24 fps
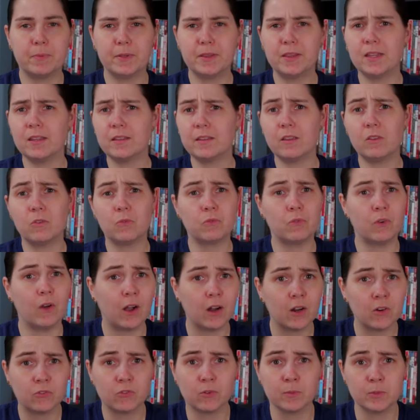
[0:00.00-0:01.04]
but this is
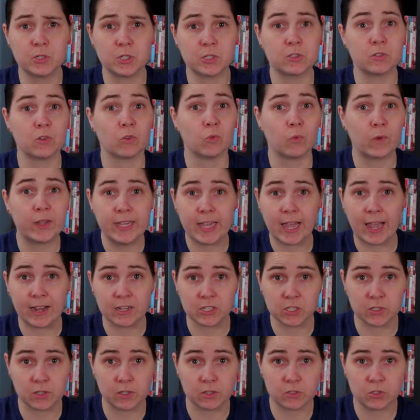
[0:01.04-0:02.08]
far from just a
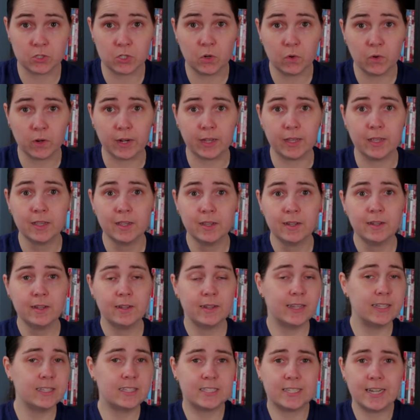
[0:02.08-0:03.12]
rehash of the story,
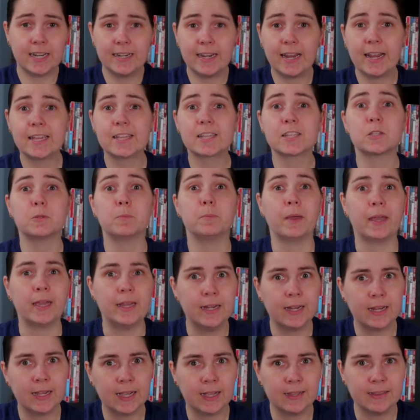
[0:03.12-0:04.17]
instead
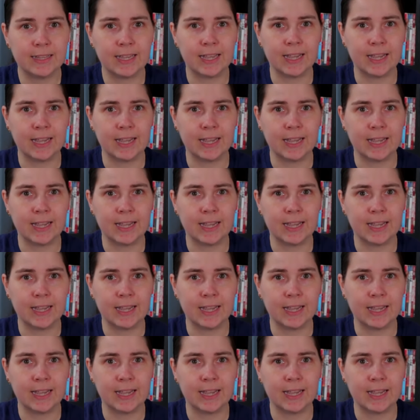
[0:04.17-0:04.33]
expanding on